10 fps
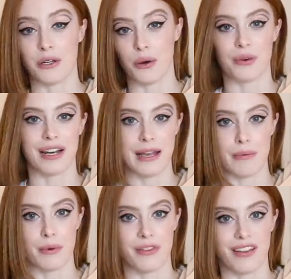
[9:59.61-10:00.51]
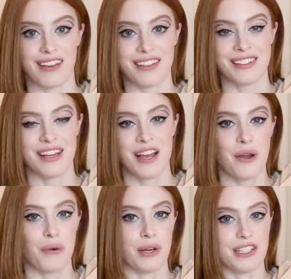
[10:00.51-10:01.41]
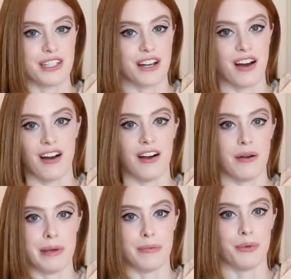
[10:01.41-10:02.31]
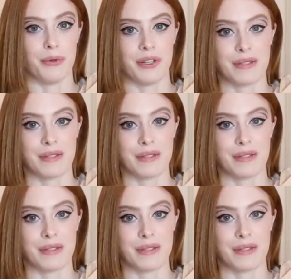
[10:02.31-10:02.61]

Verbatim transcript: gold label things, which are a bit more